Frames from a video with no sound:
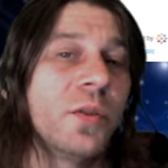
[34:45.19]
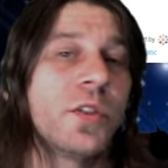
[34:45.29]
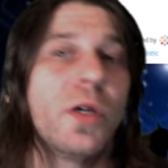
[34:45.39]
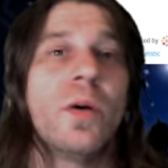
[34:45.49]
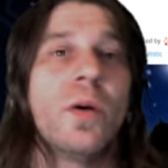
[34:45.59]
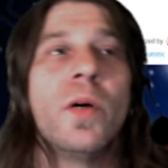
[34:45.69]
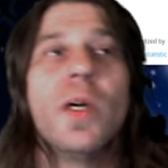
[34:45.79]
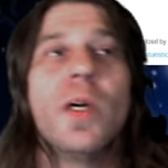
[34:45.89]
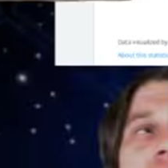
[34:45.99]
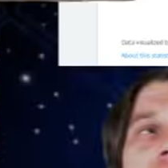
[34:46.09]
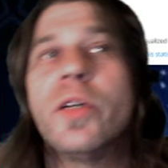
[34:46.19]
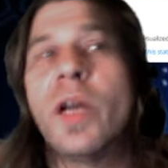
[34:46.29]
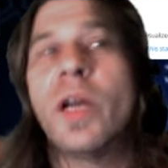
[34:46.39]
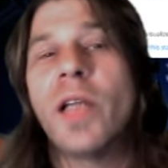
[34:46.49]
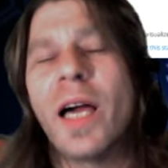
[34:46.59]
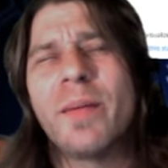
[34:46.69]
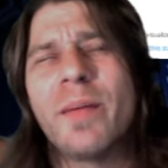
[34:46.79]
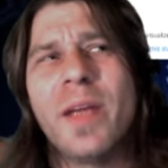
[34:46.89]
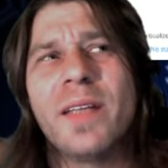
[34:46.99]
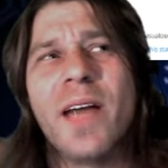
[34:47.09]
So, and you can unlock
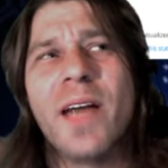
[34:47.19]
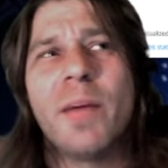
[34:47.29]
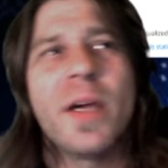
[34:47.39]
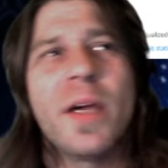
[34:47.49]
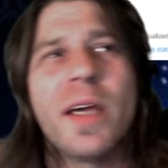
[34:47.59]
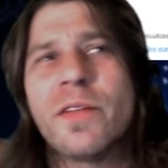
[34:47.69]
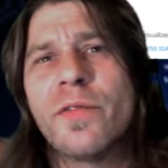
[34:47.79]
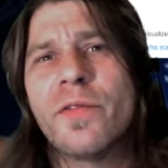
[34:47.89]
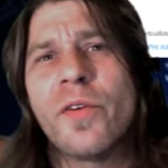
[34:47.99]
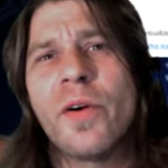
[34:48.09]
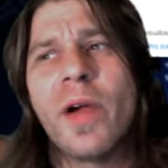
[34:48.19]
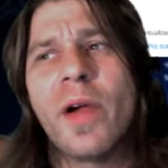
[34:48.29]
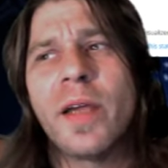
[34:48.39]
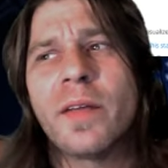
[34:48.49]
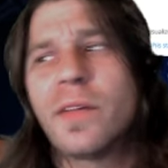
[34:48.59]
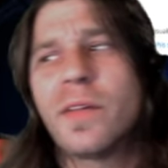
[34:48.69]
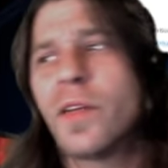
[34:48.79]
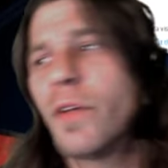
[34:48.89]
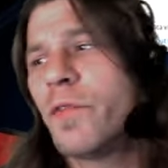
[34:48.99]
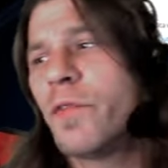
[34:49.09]
them anytime, I guess, it's
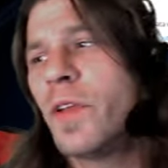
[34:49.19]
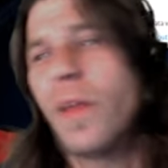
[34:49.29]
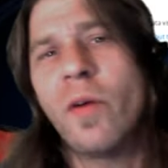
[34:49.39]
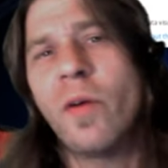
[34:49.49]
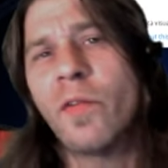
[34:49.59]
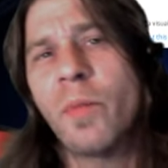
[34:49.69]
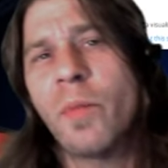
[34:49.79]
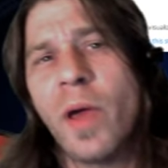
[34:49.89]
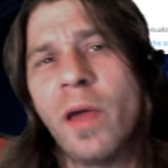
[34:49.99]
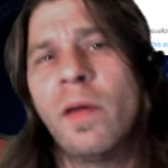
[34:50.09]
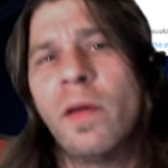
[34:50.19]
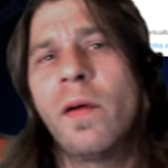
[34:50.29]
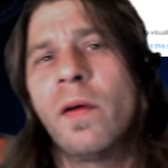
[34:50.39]
like a fee that you have to pay.